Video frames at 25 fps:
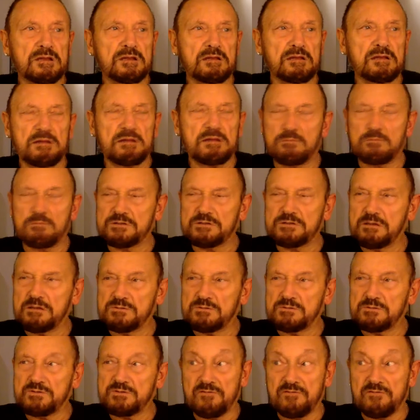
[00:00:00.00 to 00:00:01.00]
it
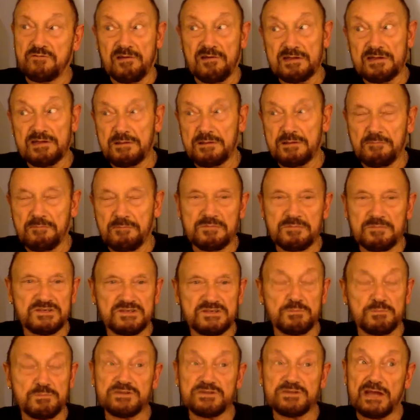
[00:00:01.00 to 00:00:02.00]
was a very
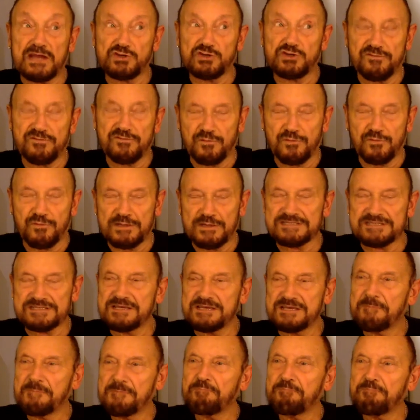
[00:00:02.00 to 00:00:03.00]
substantial voice,
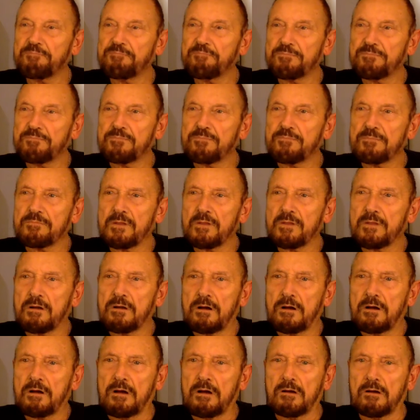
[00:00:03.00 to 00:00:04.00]

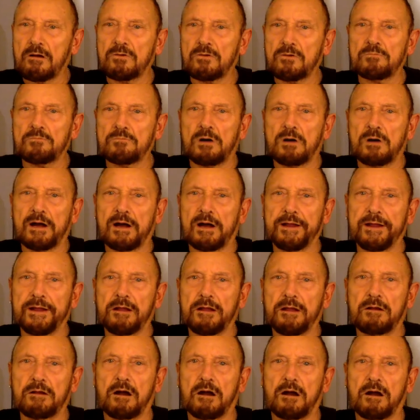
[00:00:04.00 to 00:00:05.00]
"Oh my
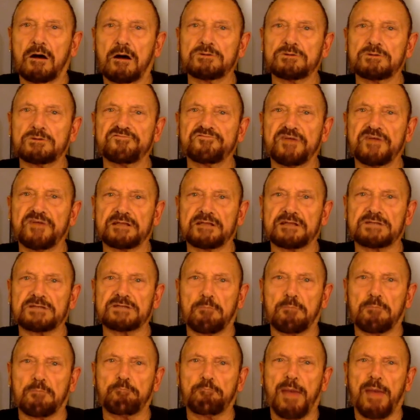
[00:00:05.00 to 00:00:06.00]
God,
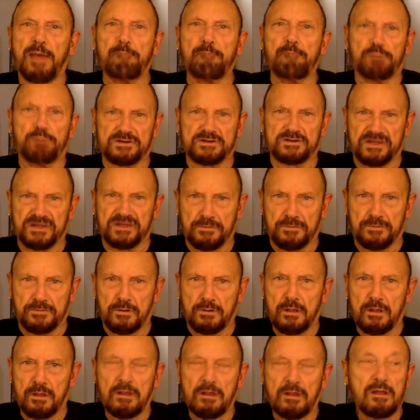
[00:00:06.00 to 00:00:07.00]
Victor Pemberton!"
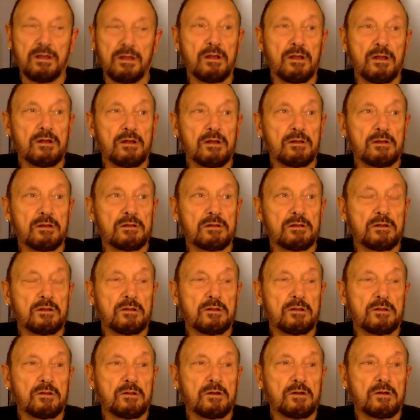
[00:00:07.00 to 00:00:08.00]

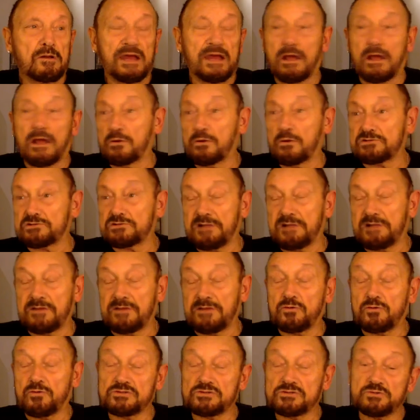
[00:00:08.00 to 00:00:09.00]
And I looked around.
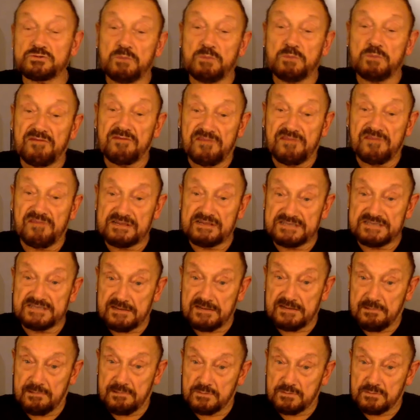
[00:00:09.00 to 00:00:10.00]
Of course, it was my friend
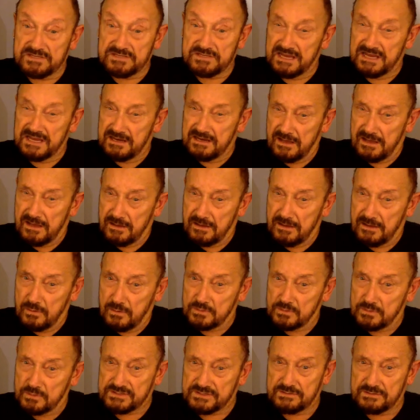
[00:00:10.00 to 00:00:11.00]
Cedric Messina,
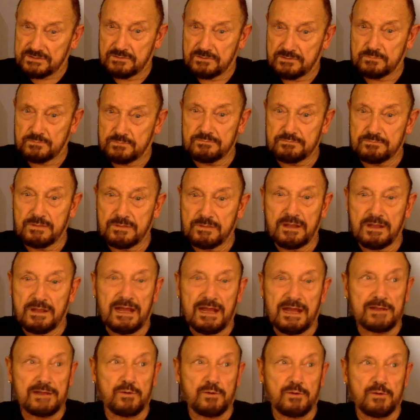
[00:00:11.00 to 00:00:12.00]
who
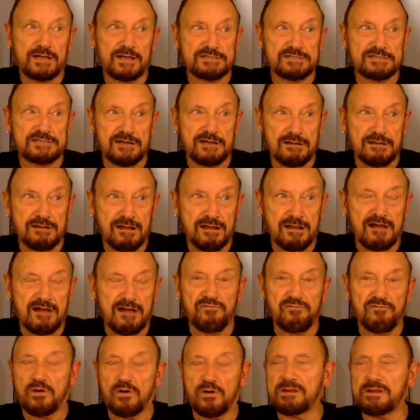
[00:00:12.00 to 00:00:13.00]
had quite a
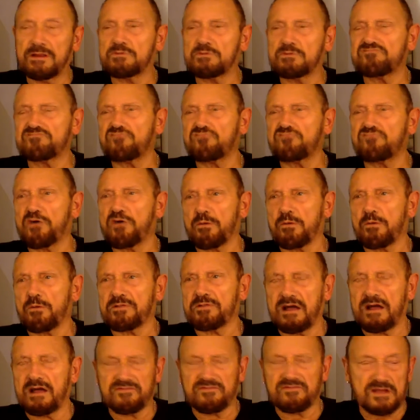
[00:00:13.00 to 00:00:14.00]
guffaw, and he was roaring with
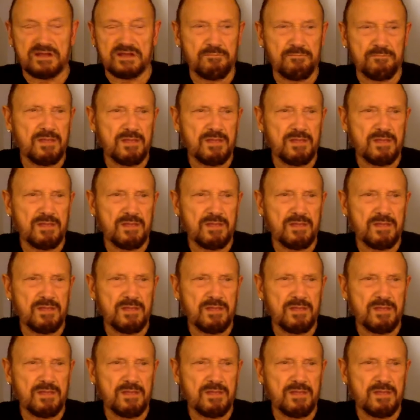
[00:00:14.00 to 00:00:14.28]
laughter.